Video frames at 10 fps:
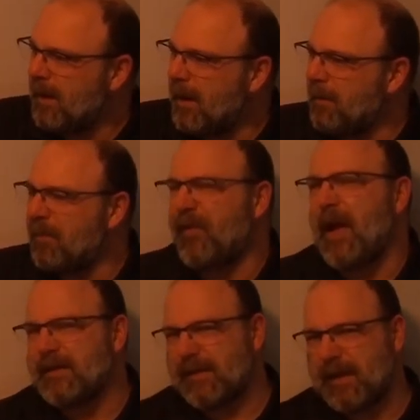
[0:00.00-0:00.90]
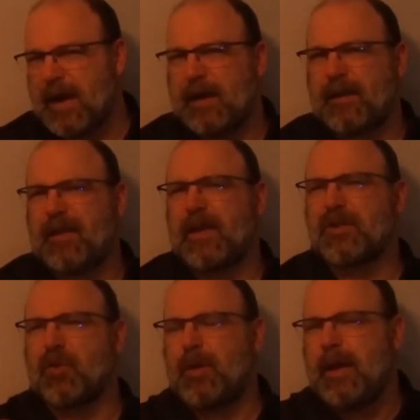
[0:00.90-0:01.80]
Um, but that's the kind of thing.
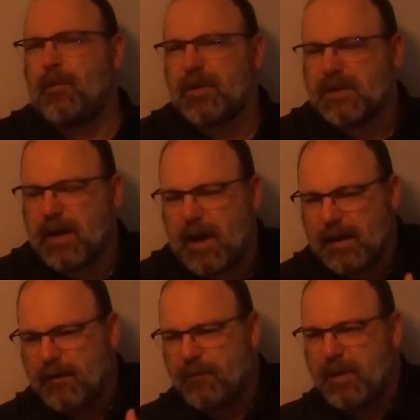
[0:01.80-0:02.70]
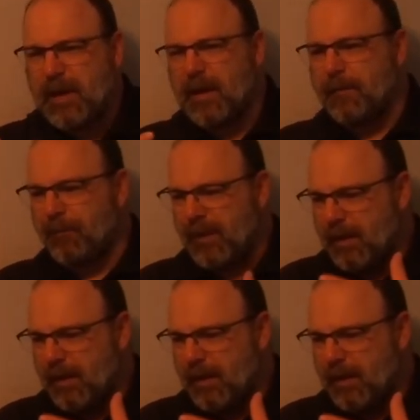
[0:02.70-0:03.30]
So he was kind of being